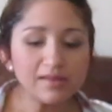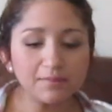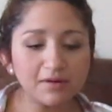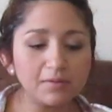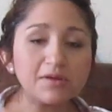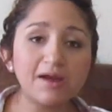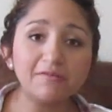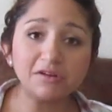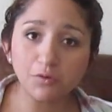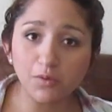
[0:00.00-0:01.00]
Let me know what you
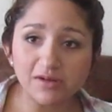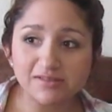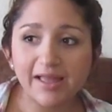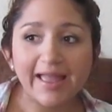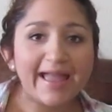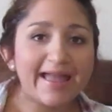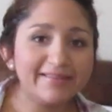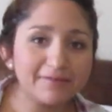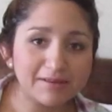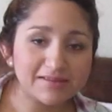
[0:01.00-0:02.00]
have in yours
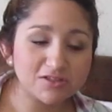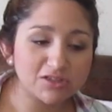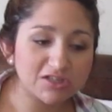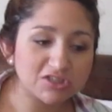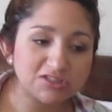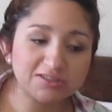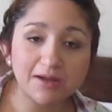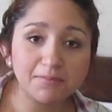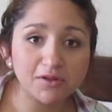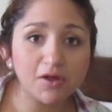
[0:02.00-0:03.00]
and leave me suggestions
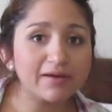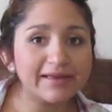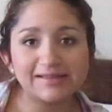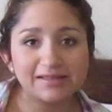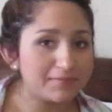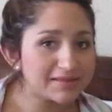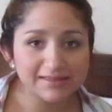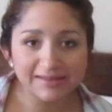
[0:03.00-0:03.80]
down below in case I missed